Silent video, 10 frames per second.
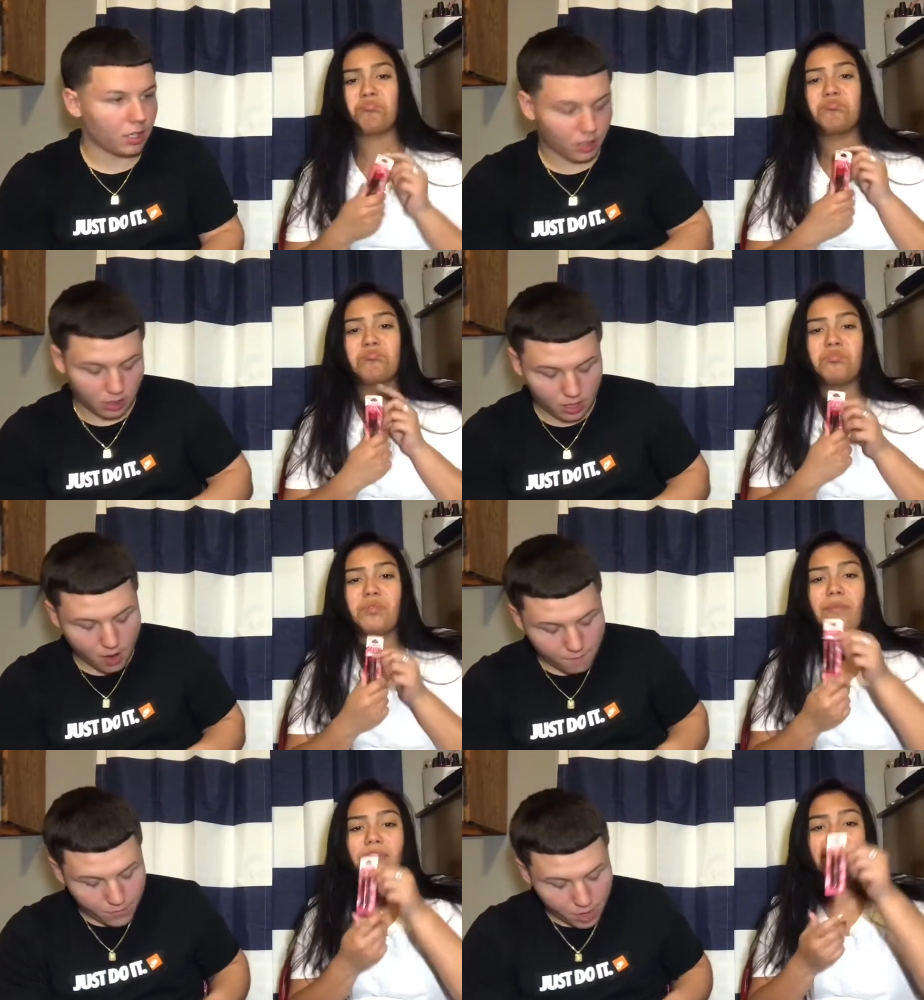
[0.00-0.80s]

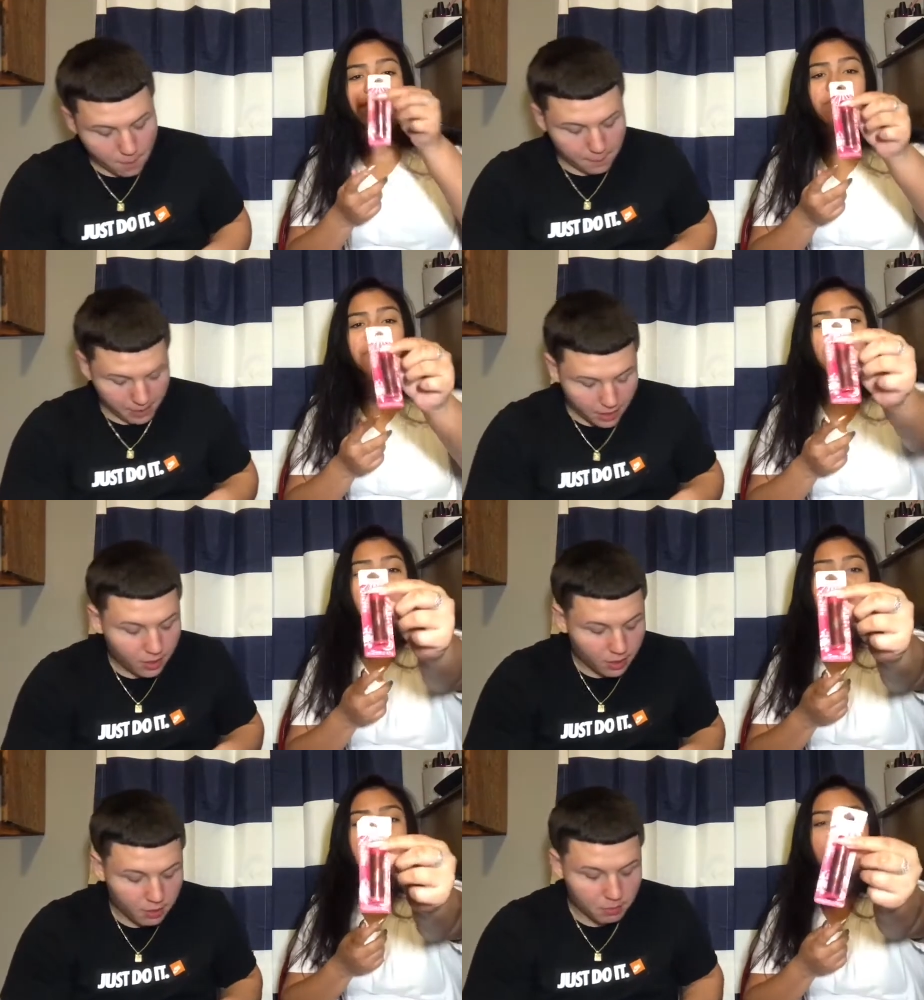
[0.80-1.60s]
Speaker 1: And if you
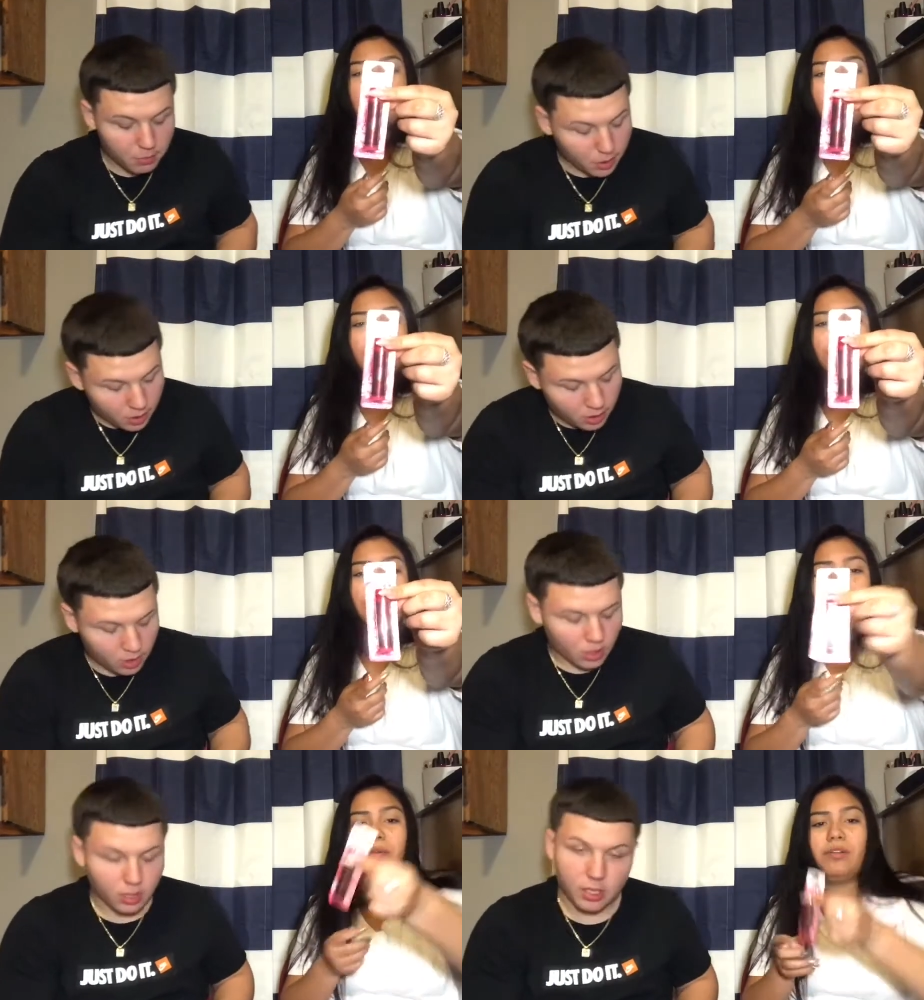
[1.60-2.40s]
play one, me,
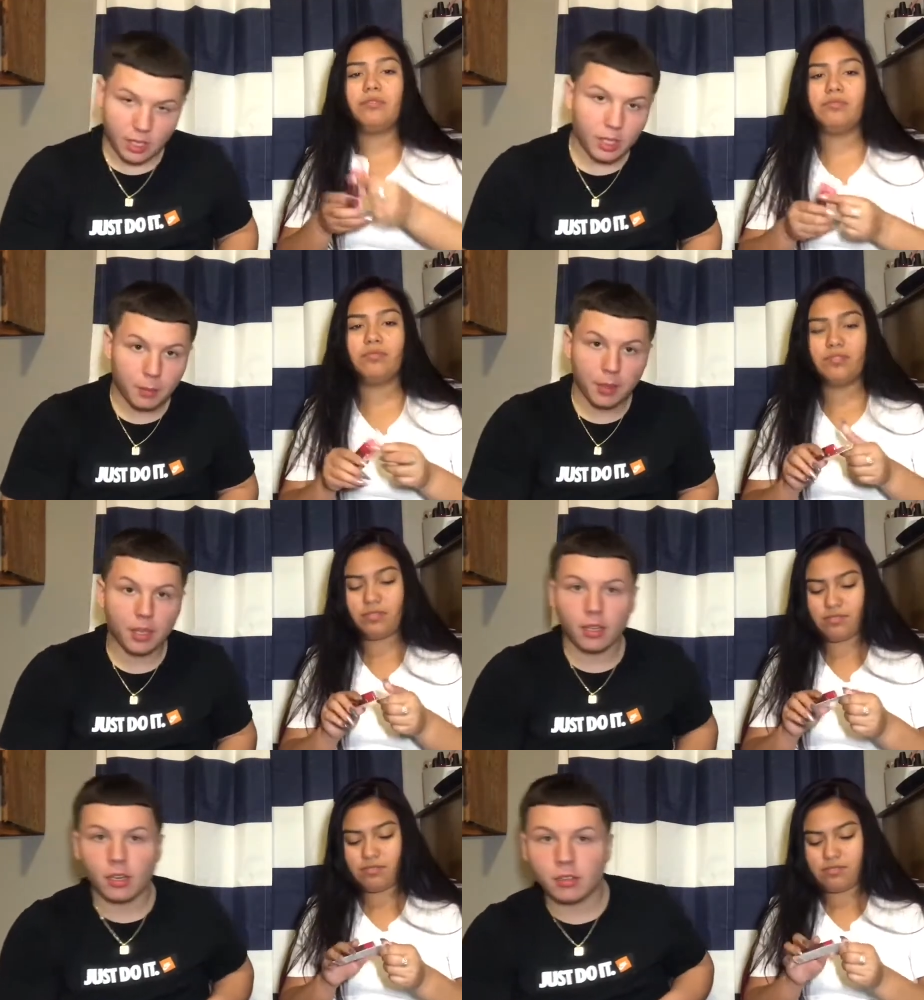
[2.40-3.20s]
Dr. Pepper. keep
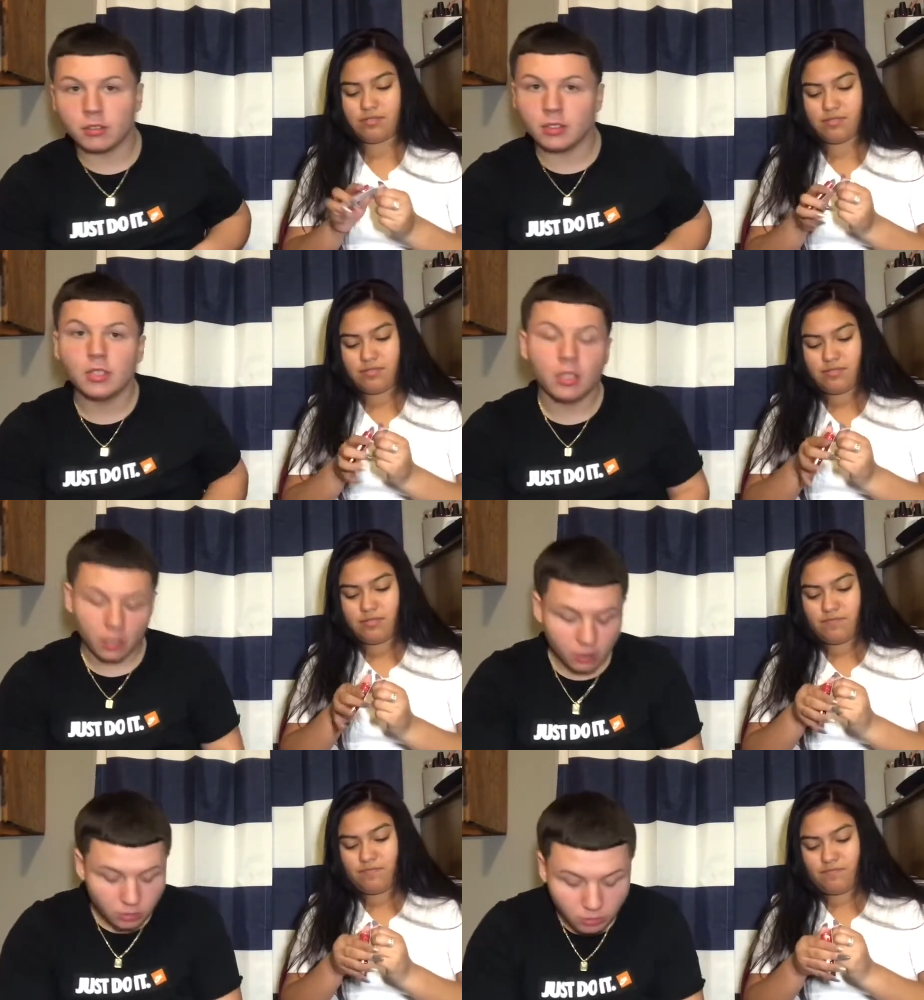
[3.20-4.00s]
it on the low.